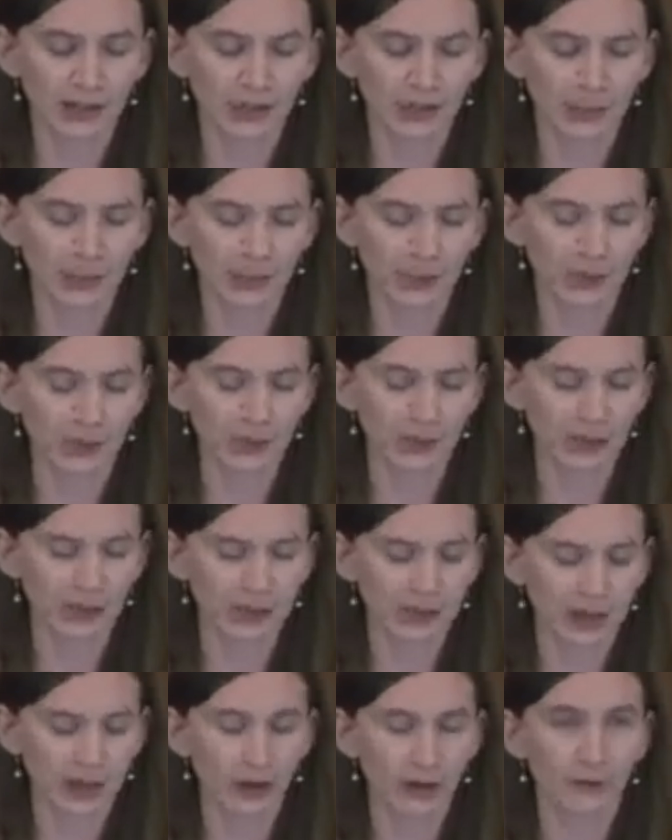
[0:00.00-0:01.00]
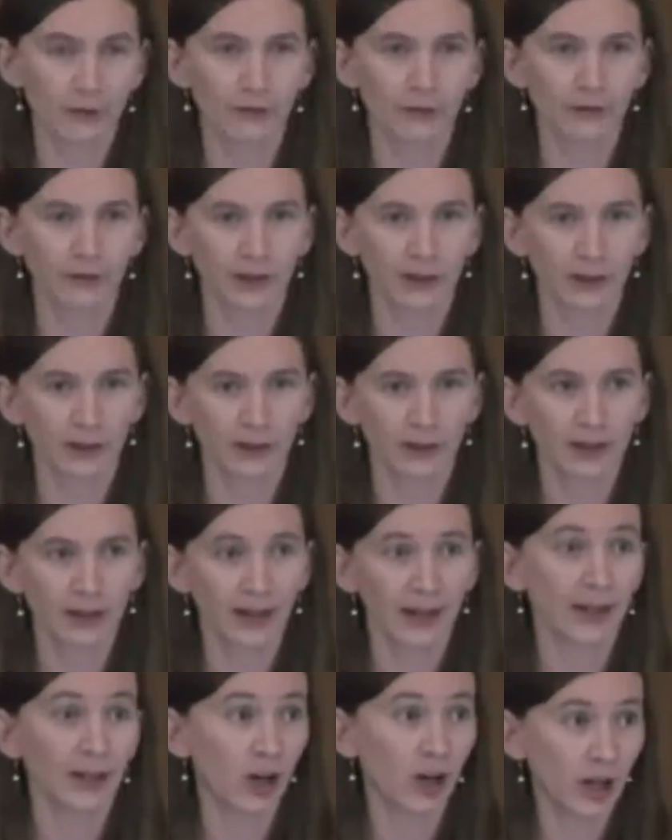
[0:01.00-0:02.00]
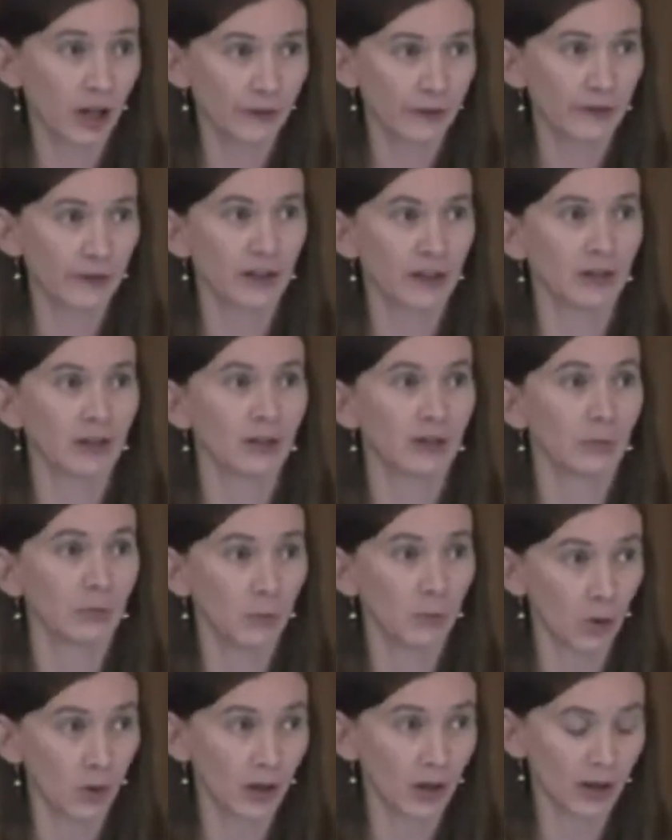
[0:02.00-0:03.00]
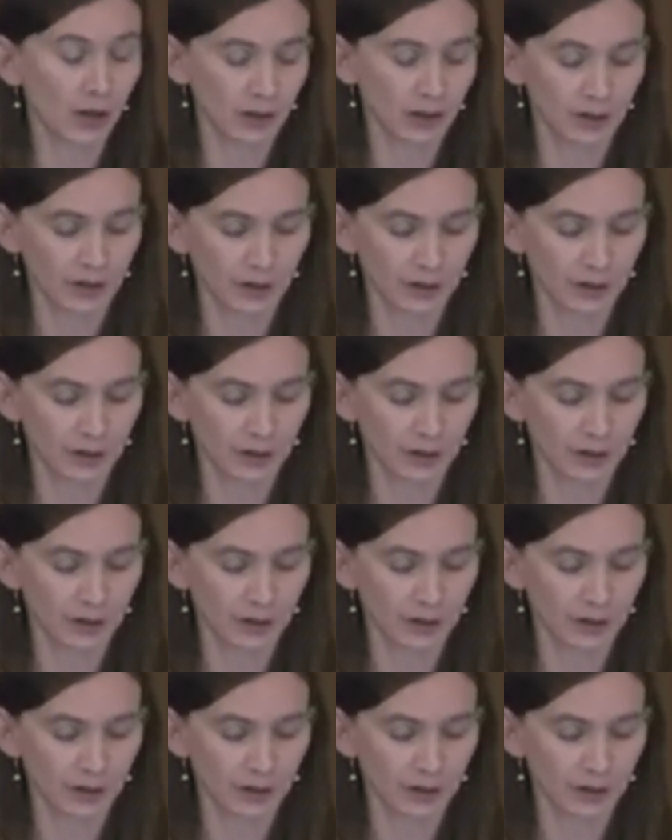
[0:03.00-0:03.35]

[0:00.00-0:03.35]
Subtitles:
the abuse itself, and often more.